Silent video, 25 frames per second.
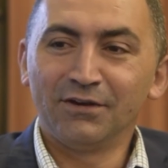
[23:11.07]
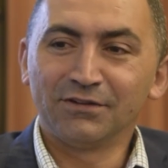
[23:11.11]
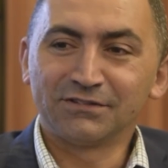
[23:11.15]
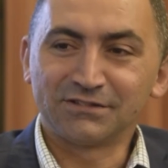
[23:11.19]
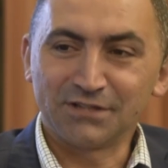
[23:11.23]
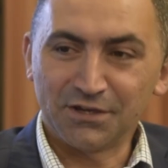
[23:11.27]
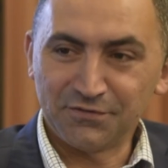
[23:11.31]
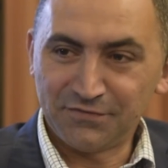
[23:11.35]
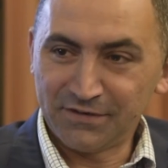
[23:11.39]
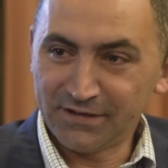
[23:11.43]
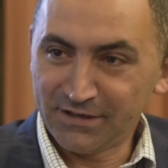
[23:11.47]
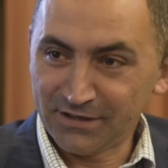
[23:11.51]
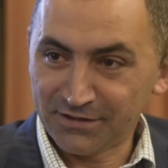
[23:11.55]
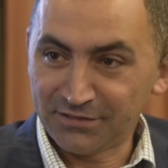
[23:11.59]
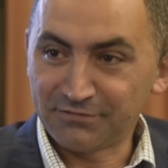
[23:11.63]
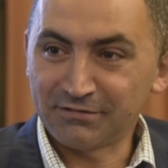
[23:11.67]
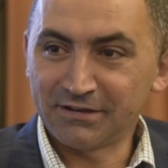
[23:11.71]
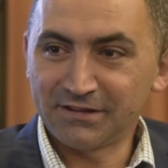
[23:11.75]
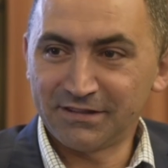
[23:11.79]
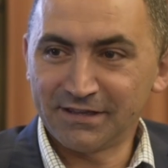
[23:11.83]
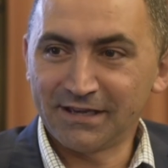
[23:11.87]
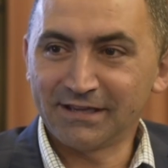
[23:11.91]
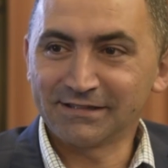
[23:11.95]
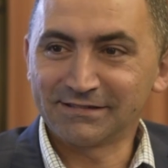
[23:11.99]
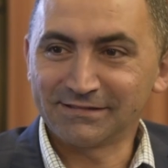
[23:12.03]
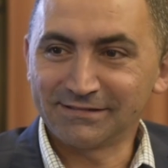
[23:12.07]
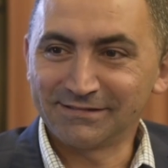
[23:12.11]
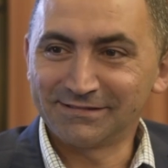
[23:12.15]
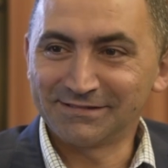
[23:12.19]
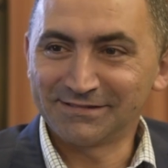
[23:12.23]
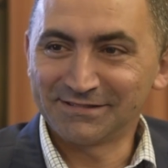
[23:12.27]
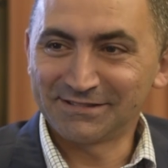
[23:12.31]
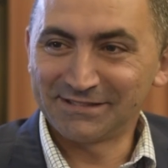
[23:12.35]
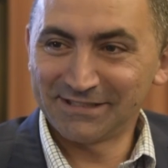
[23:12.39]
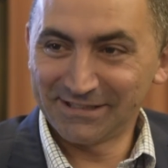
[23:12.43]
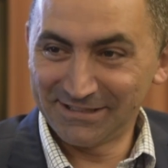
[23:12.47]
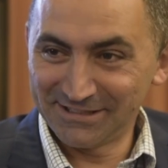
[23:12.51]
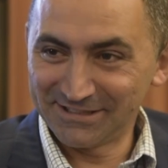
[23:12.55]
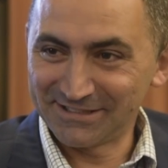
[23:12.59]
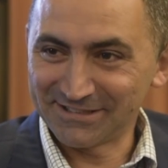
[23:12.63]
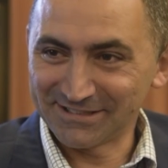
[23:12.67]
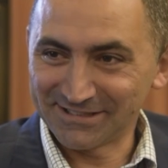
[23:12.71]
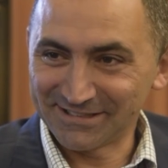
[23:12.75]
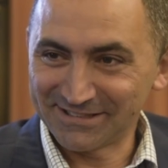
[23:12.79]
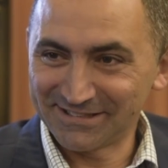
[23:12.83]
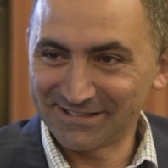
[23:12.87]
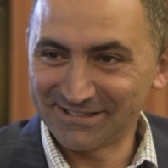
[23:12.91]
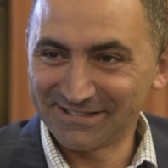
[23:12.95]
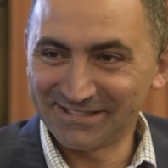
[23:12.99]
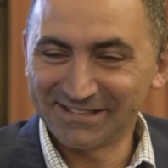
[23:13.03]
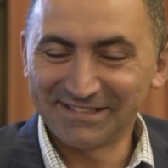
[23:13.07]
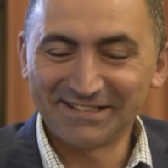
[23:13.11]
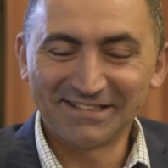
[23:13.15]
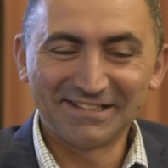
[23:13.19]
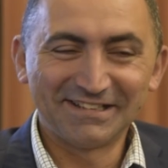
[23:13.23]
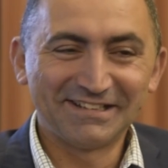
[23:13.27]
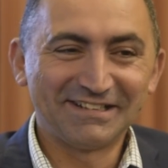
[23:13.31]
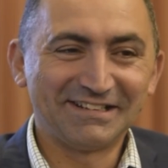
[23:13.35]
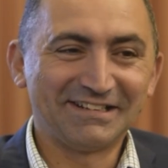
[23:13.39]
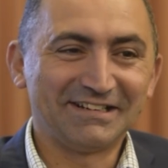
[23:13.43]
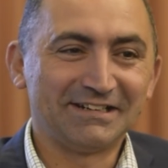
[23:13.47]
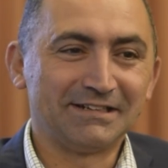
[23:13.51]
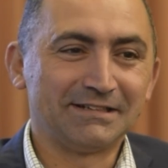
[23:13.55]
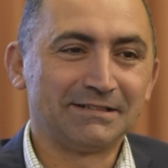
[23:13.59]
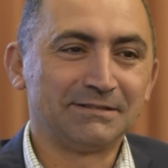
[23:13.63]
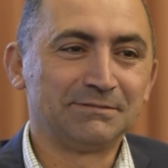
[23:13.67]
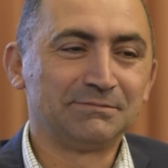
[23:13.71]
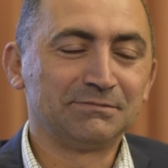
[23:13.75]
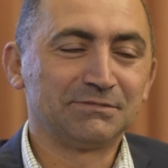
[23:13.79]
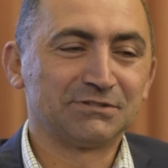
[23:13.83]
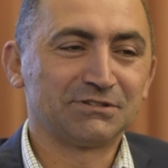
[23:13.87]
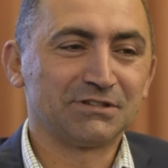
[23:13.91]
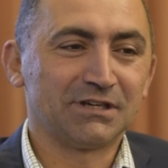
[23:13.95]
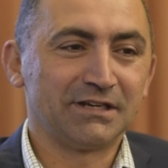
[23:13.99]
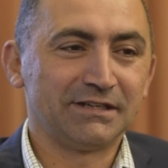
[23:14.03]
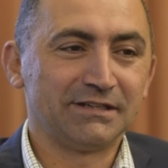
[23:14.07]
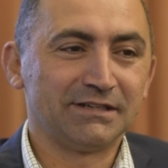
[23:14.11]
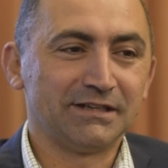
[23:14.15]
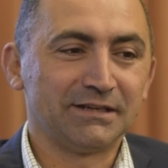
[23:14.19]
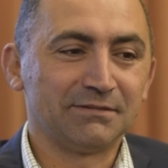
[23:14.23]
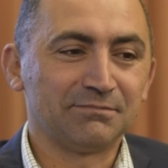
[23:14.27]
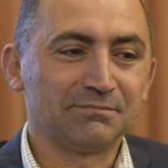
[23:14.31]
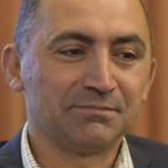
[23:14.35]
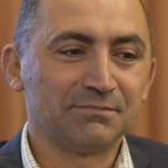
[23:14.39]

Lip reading: So far you got 3,000 signatures signed